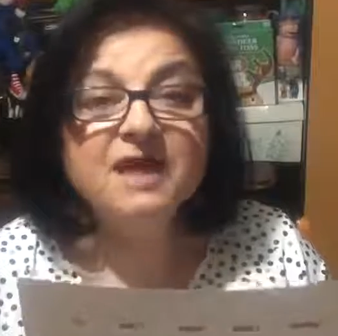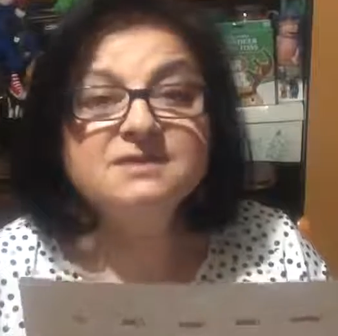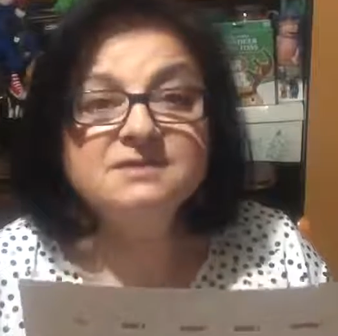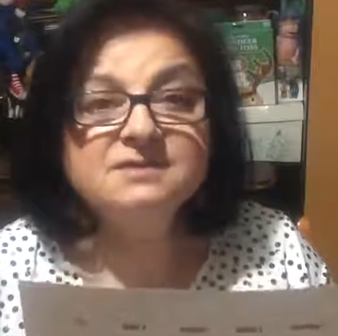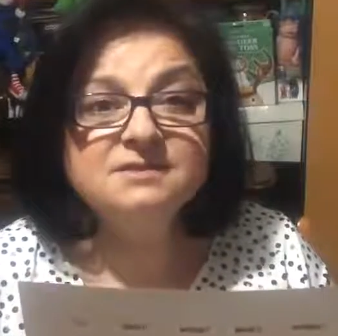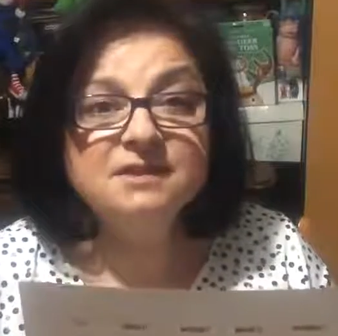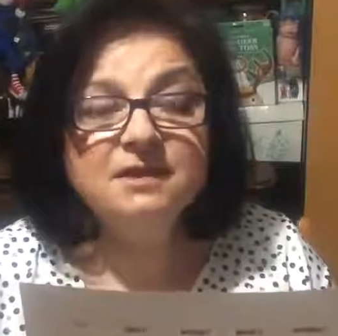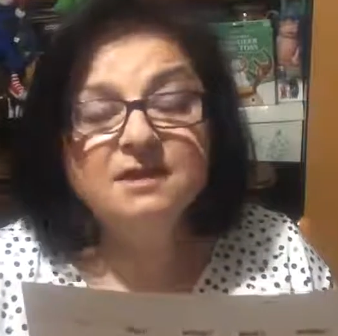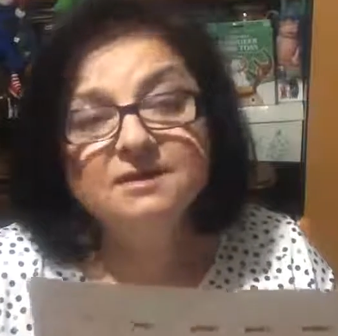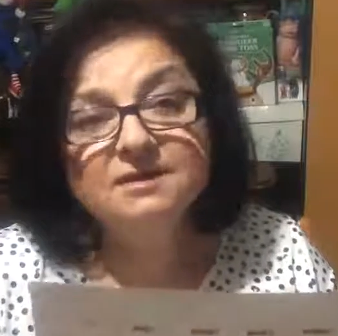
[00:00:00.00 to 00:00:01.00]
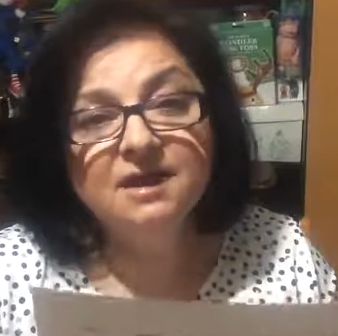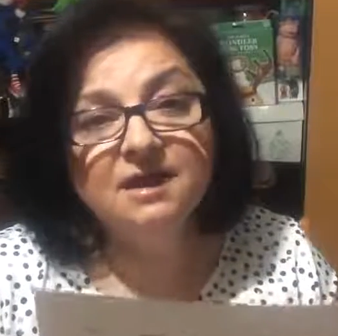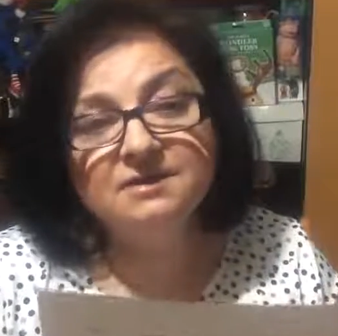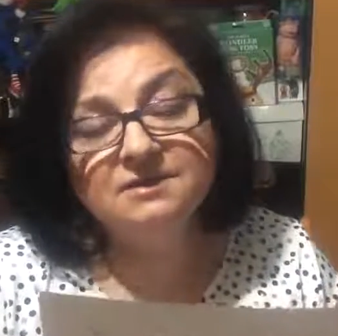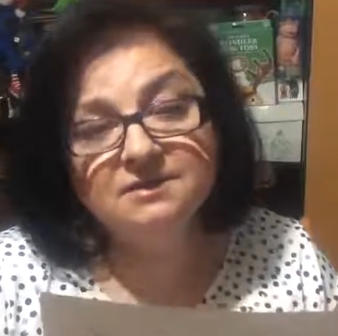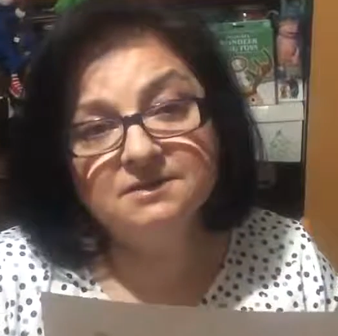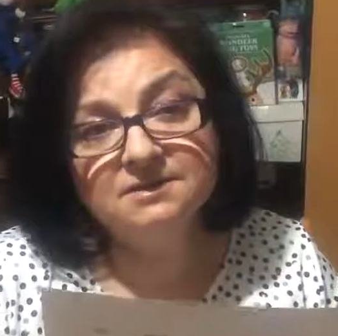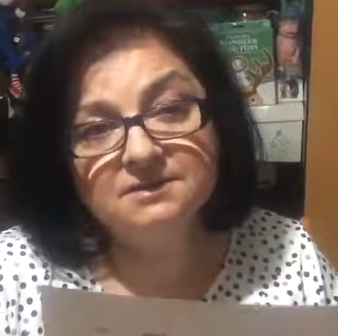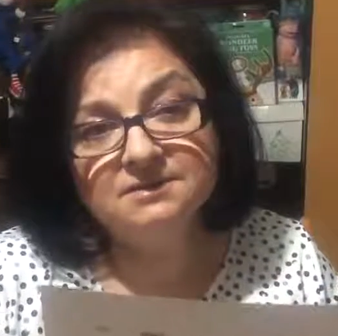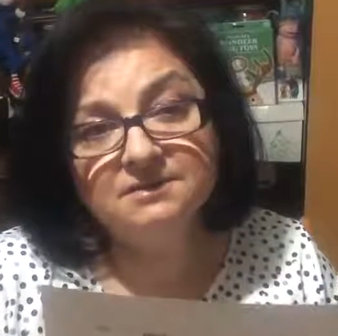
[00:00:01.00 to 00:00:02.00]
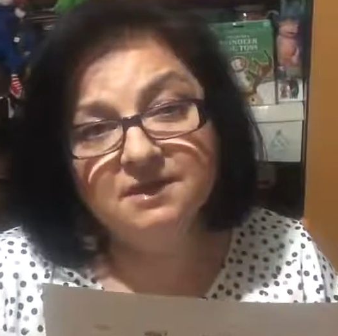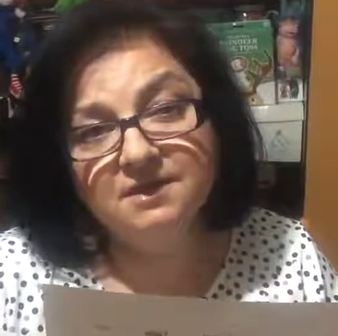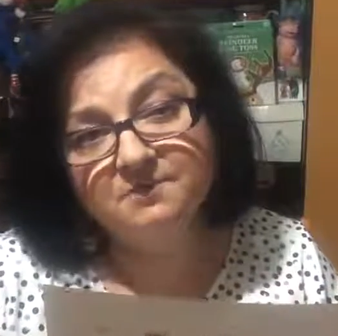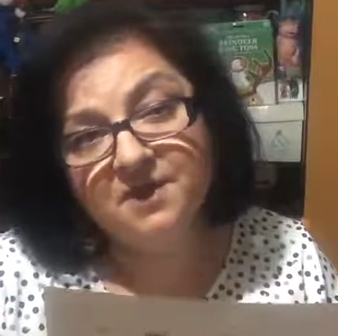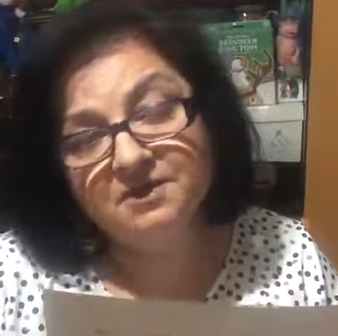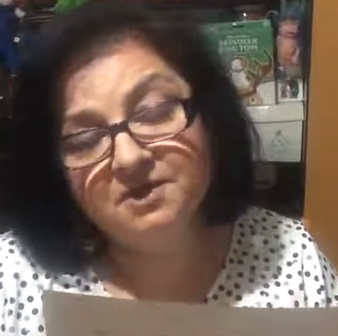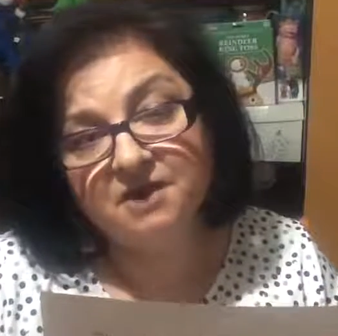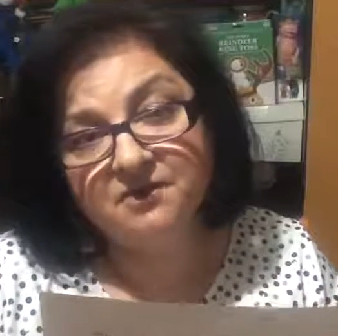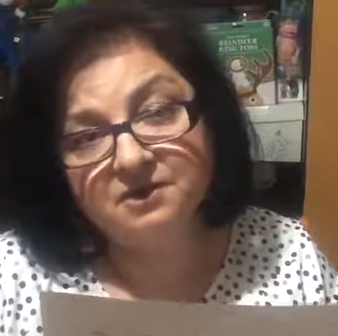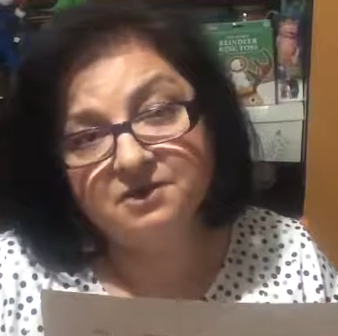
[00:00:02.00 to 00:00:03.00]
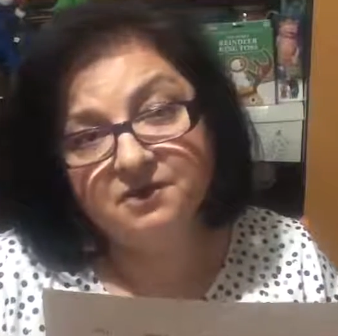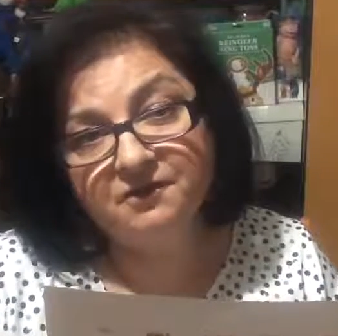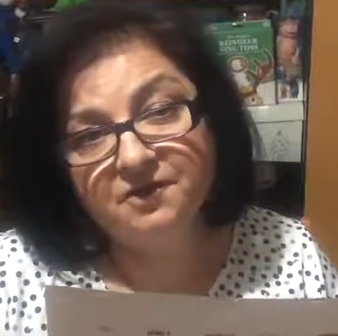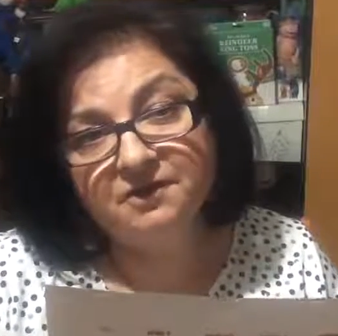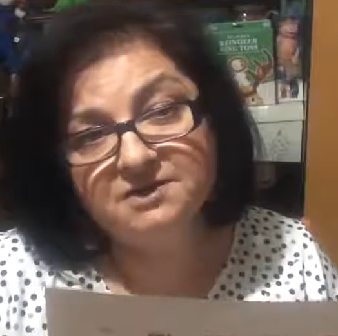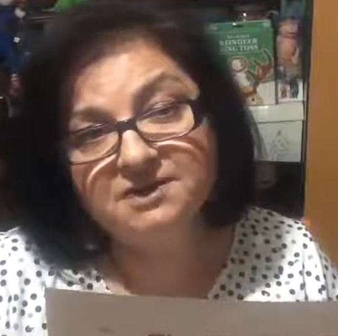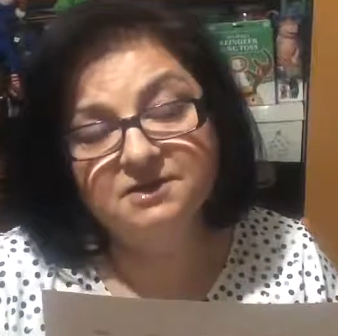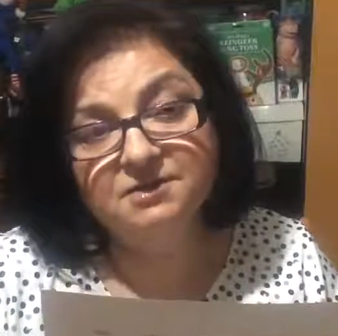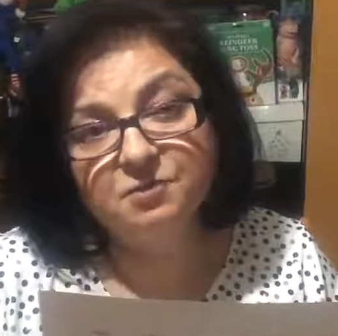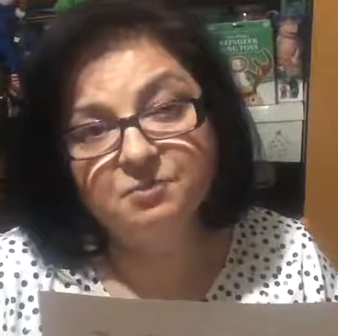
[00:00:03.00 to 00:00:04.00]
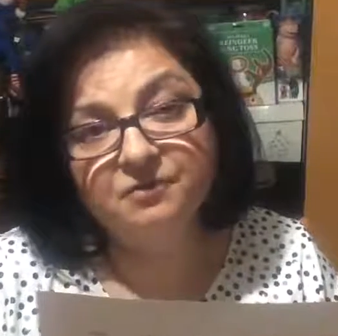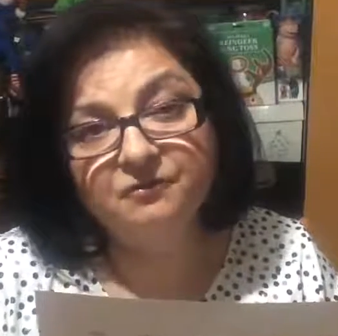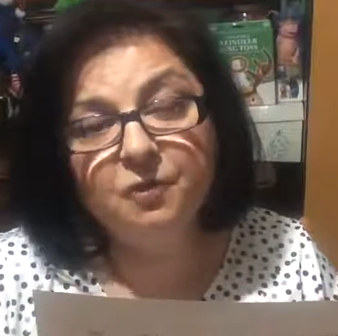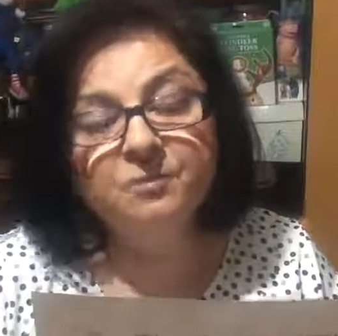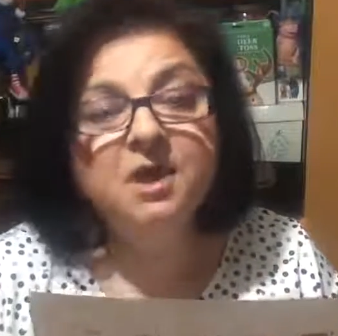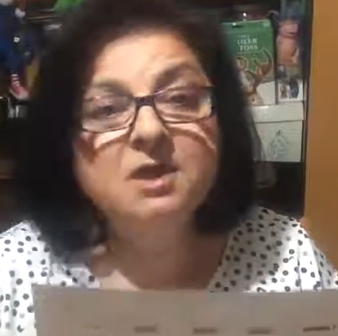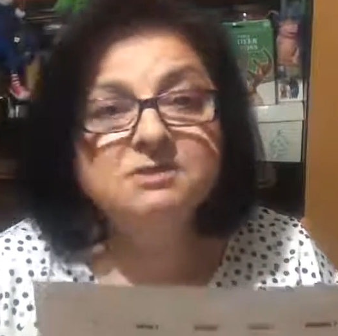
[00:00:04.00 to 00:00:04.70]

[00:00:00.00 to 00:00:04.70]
tasks that the main character decided to perform.